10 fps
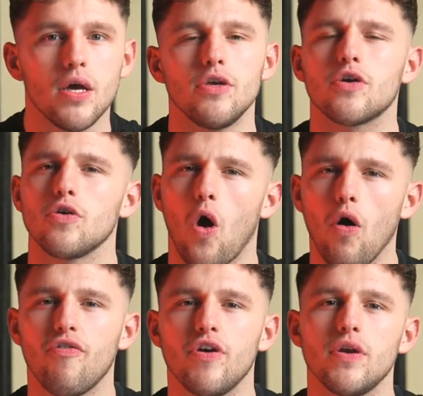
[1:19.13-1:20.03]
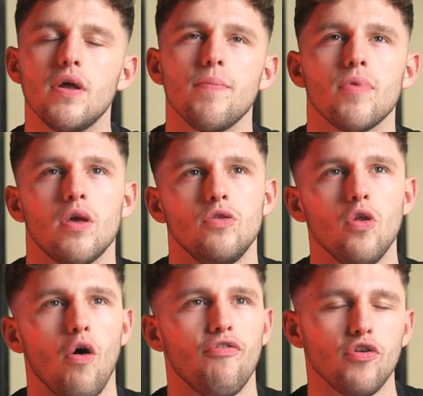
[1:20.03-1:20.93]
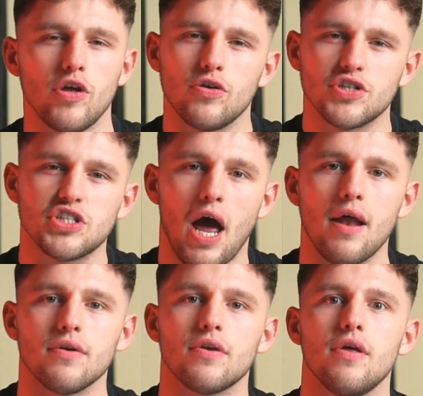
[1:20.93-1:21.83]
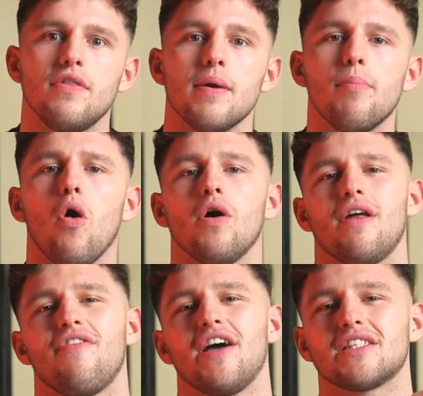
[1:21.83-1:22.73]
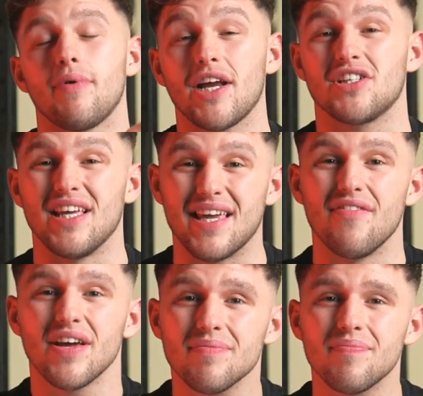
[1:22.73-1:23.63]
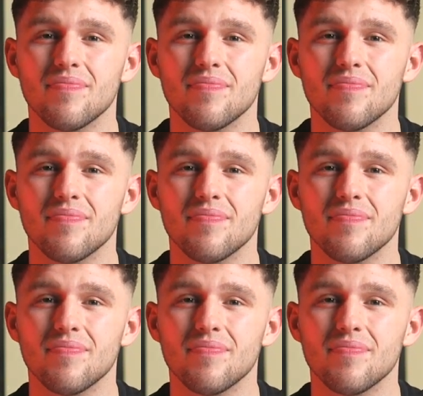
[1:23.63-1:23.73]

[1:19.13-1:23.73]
you can often not fully understand the important advice they're actually giving.